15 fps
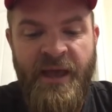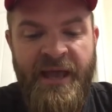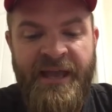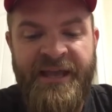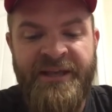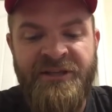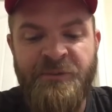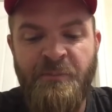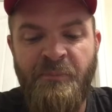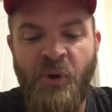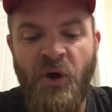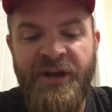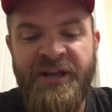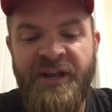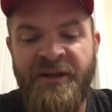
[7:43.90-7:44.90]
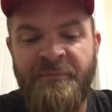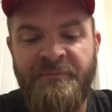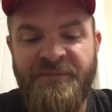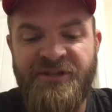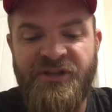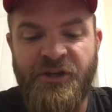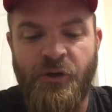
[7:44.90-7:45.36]
He has put
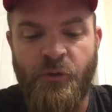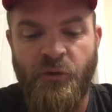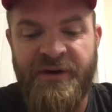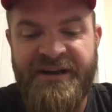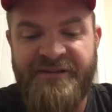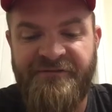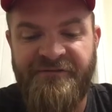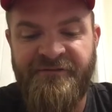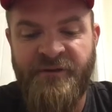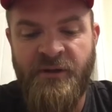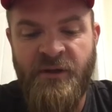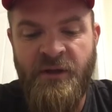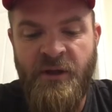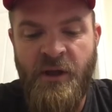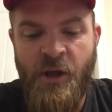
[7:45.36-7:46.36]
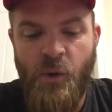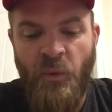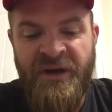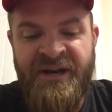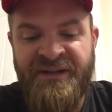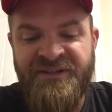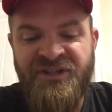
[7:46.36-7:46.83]
him to grief.
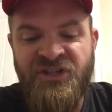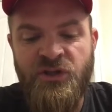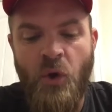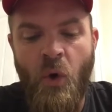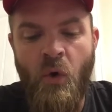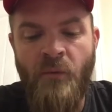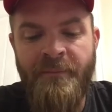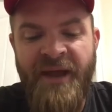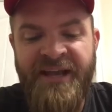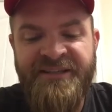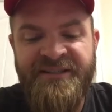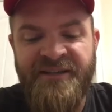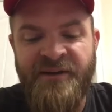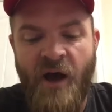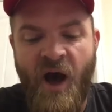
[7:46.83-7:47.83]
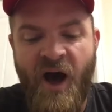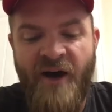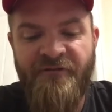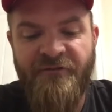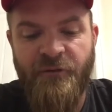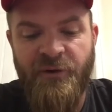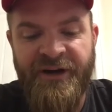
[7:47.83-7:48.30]
When his soul makes an
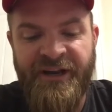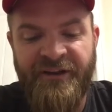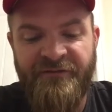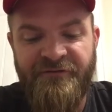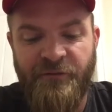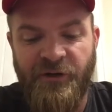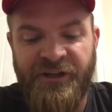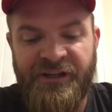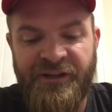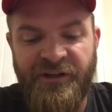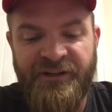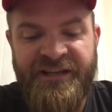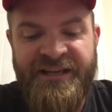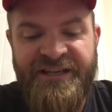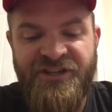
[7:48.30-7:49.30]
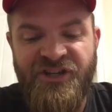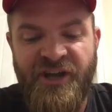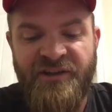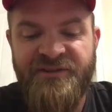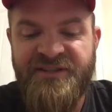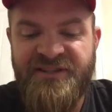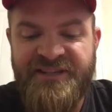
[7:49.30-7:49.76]
offering for guilt, he
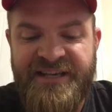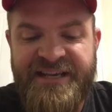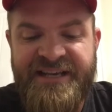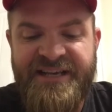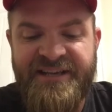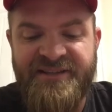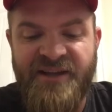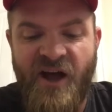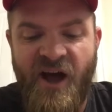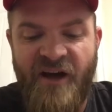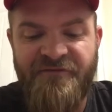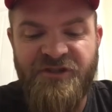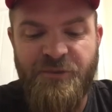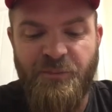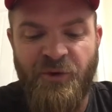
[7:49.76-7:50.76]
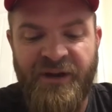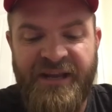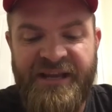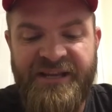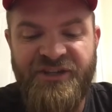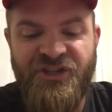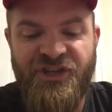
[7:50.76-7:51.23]
shall see his offspring.
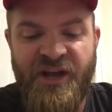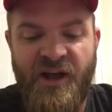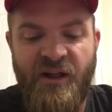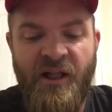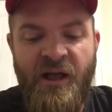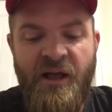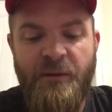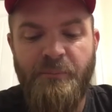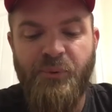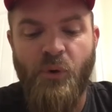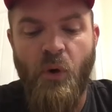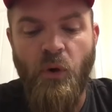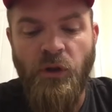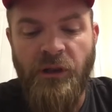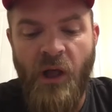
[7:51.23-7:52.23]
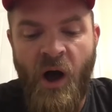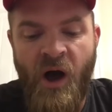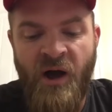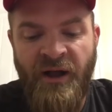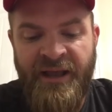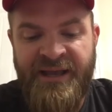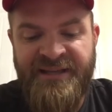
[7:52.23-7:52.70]
He shall
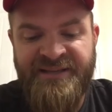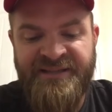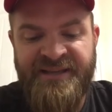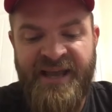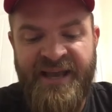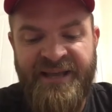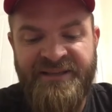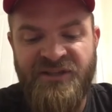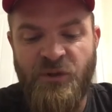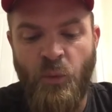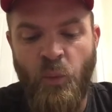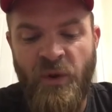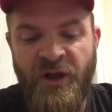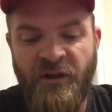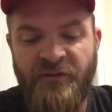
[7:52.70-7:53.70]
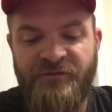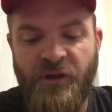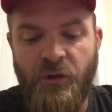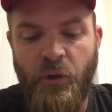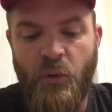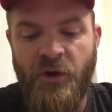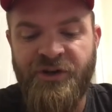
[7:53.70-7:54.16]
prolong his days. The will of
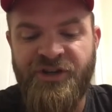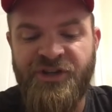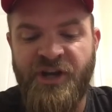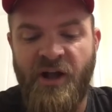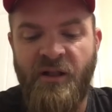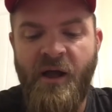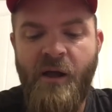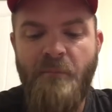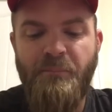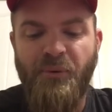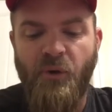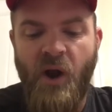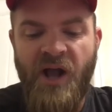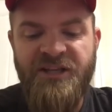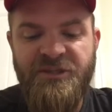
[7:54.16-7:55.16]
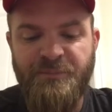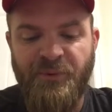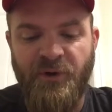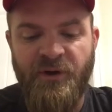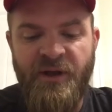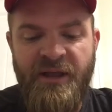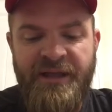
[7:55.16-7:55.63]
the Lord shall
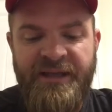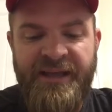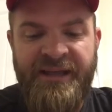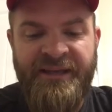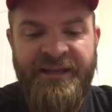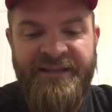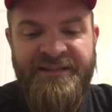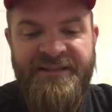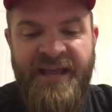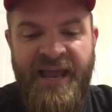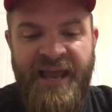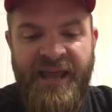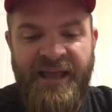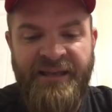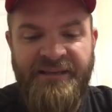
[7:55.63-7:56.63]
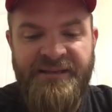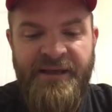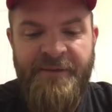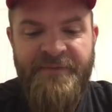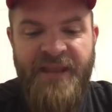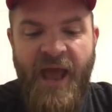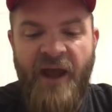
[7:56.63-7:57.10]
prosper in his hand.
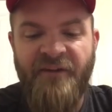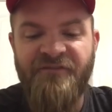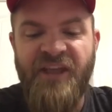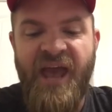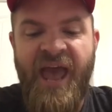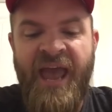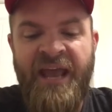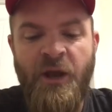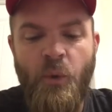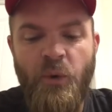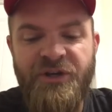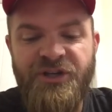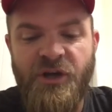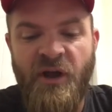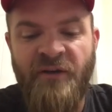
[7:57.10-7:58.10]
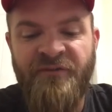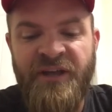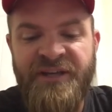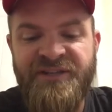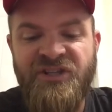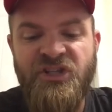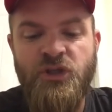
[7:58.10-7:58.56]
Out of the anguish of
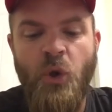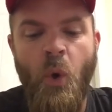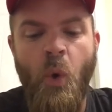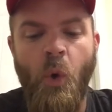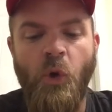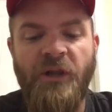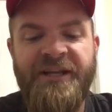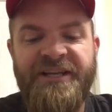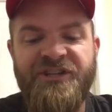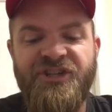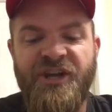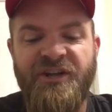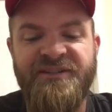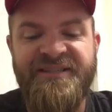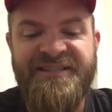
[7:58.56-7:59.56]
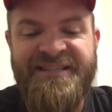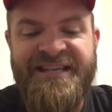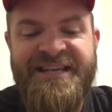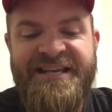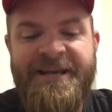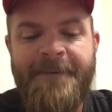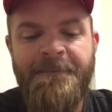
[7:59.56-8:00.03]
his soul, he shall
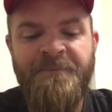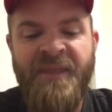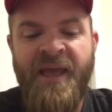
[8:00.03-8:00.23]
see